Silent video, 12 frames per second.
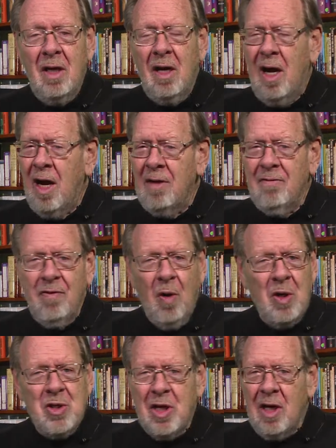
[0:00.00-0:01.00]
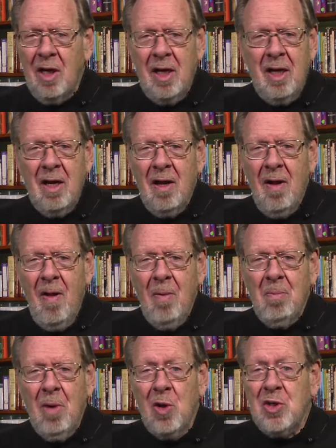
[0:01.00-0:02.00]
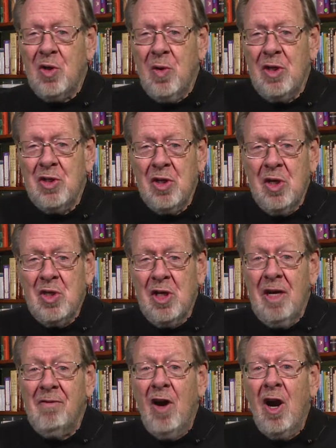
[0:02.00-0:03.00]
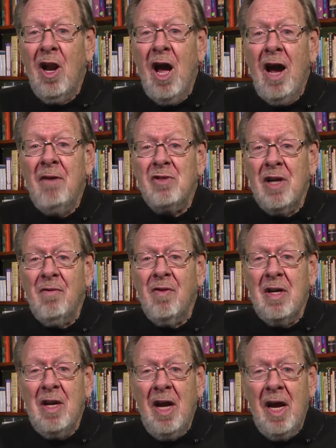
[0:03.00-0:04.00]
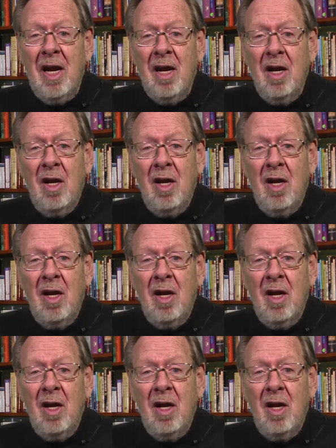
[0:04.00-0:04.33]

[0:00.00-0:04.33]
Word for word: Unfortunately, most Christians live our lives every day